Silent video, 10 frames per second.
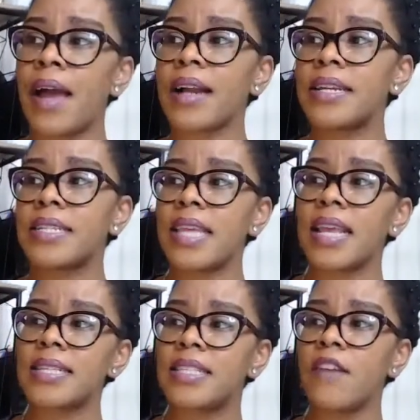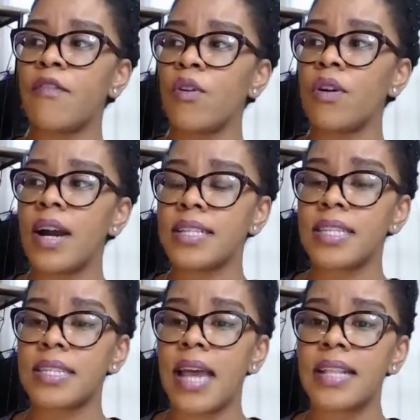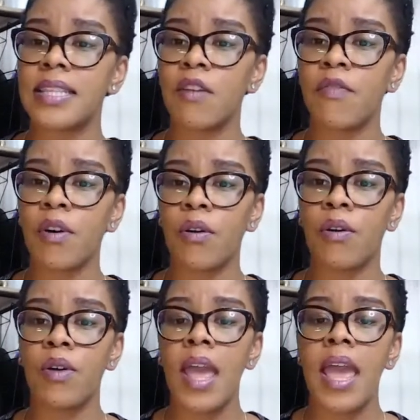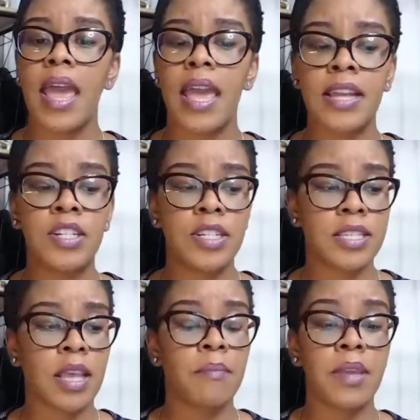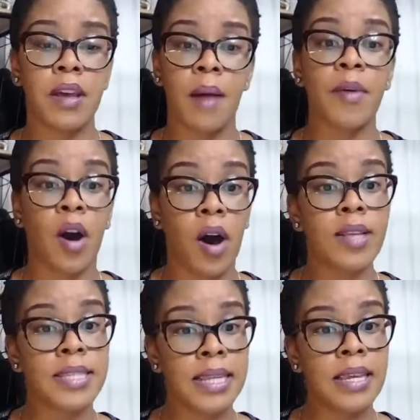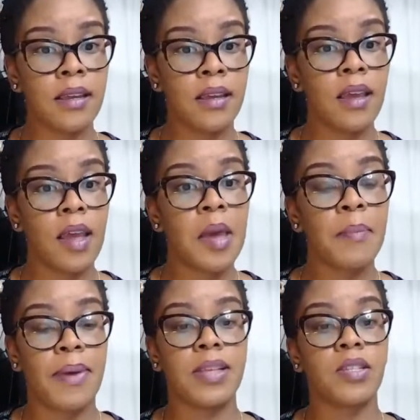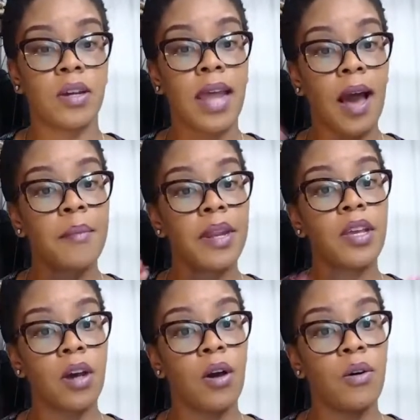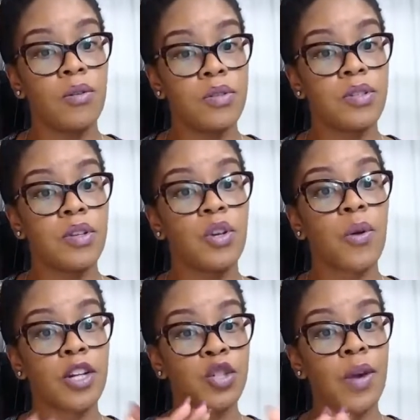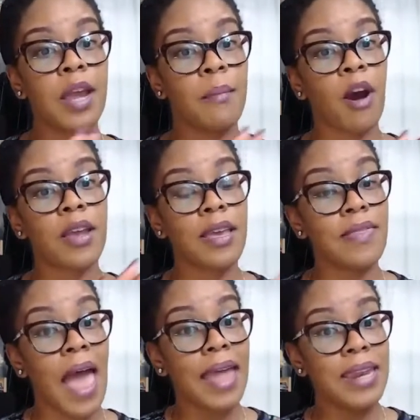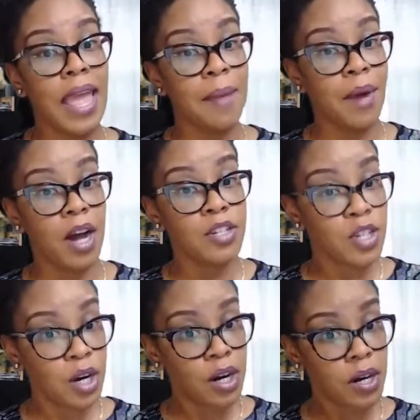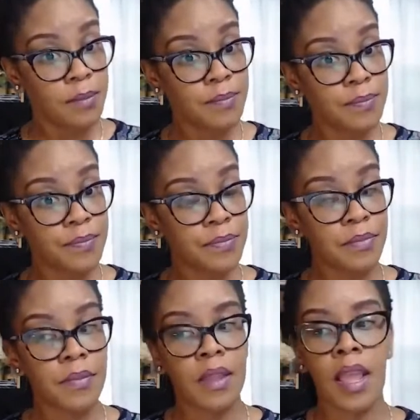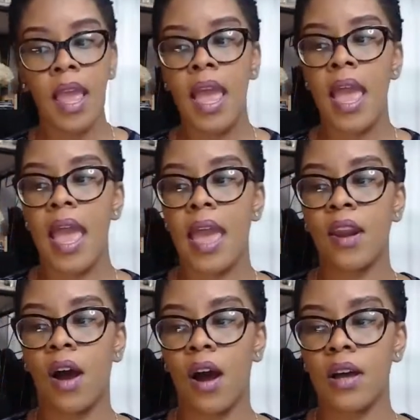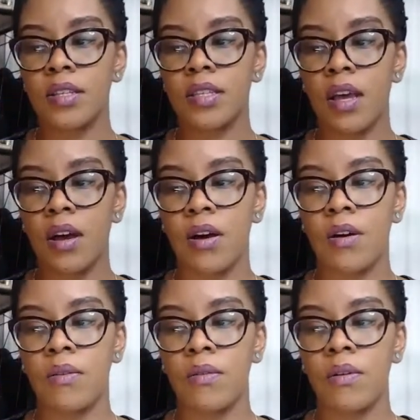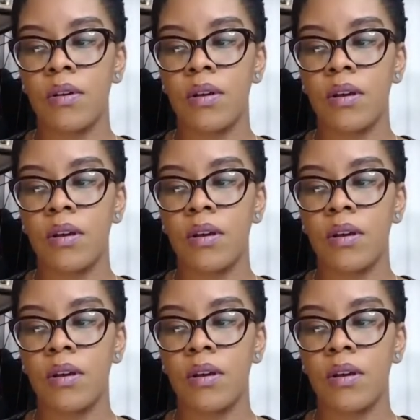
not going to say it's difficult because it's not difficult. It just can become costly based on how many codes you are trademarking that name under. And also,